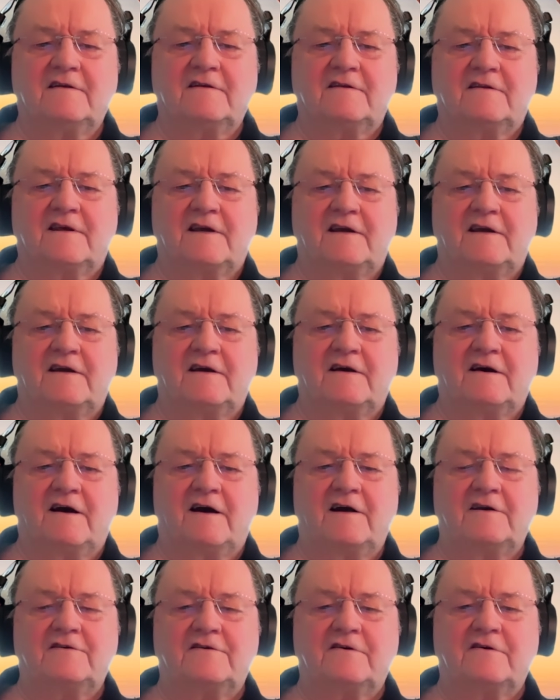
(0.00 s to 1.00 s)
the
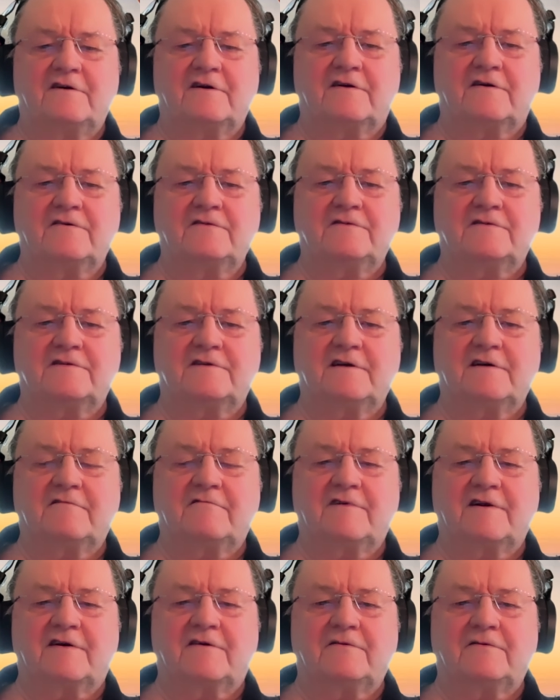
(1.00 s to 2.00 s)
hydroacoustic
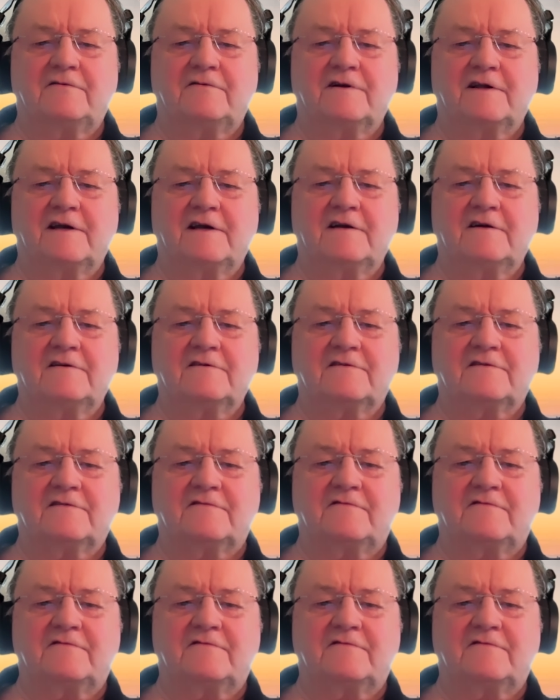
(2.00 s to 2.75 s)
recordings